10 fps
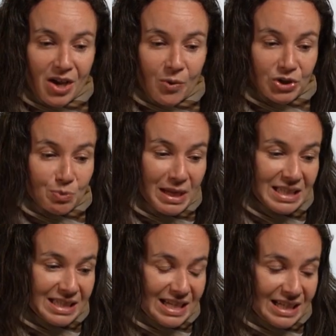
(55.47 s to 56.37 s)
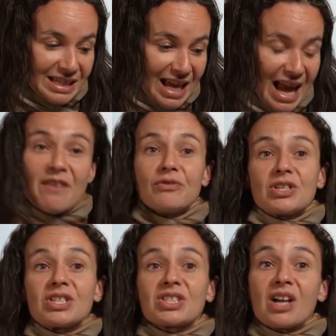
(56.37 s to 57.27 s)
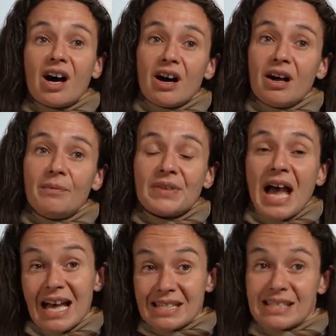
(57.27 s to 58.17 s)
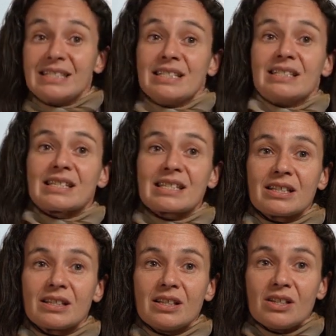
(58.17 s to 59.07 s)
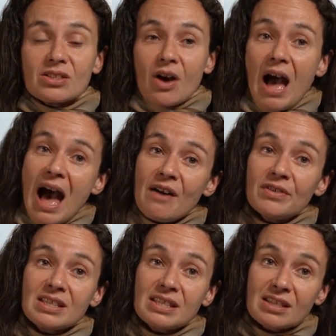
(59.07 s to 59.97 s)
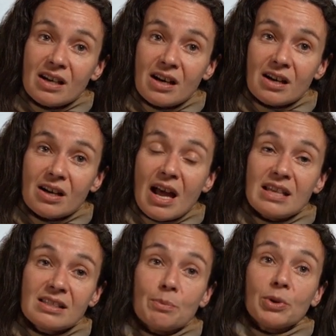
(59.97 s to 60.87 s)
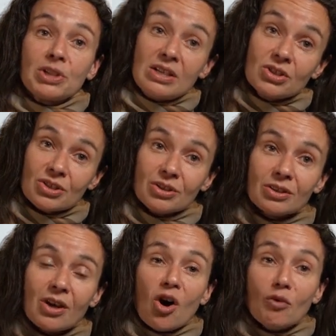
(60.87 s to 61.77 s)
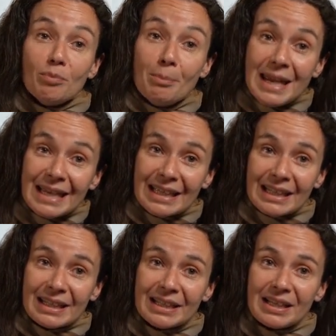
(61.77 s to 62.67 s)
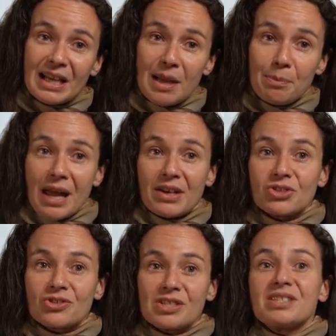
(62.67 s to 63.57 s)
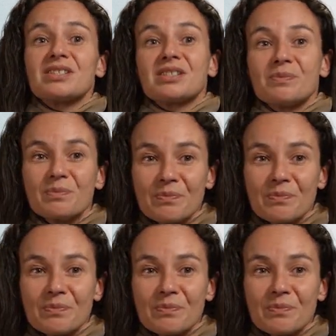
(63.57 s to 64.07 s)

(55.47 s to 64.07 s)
which means that every star has a disk. So every star has the potential of making a planetary system.